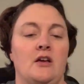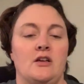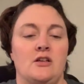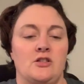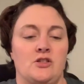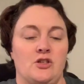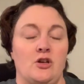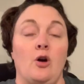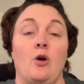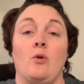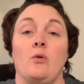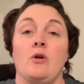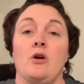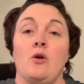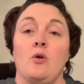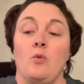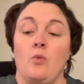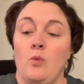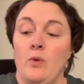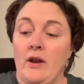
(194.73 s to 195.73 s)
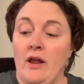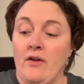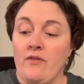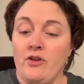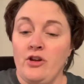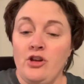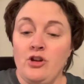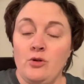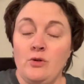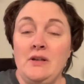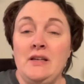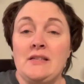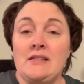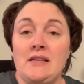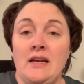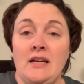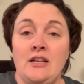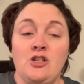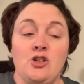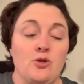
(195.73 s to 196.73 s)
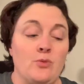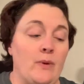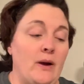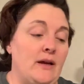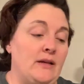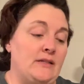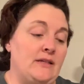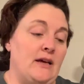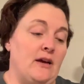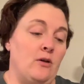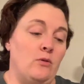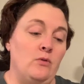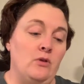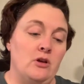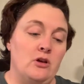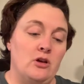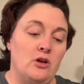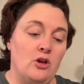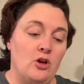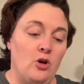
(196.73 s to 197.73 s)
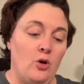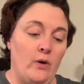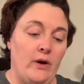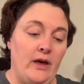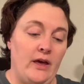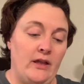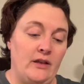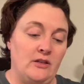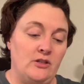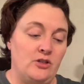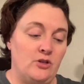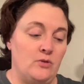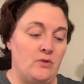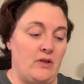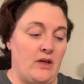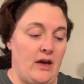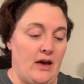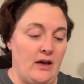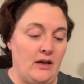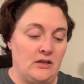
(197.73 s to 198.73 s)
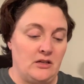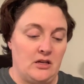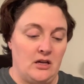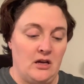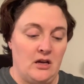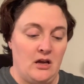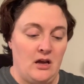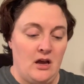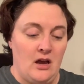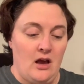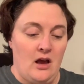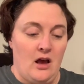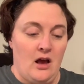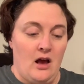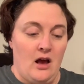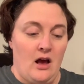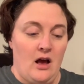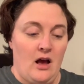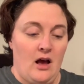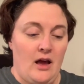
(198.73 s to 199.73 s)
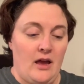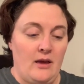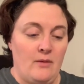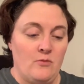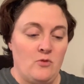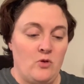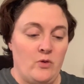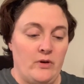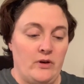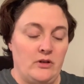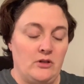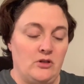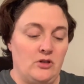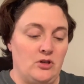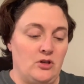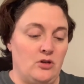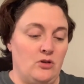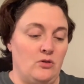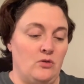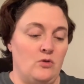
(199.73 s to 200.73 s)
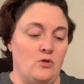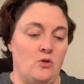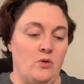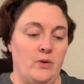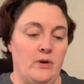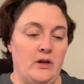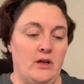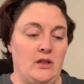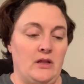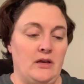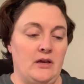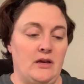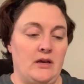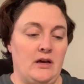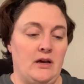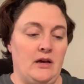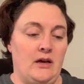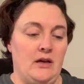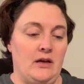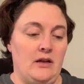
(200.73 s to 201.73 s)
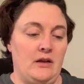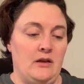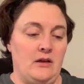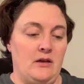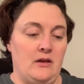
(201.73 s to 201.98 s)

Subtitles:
So whatever you decide to write down, go ahead and do that. I am going to quickly cut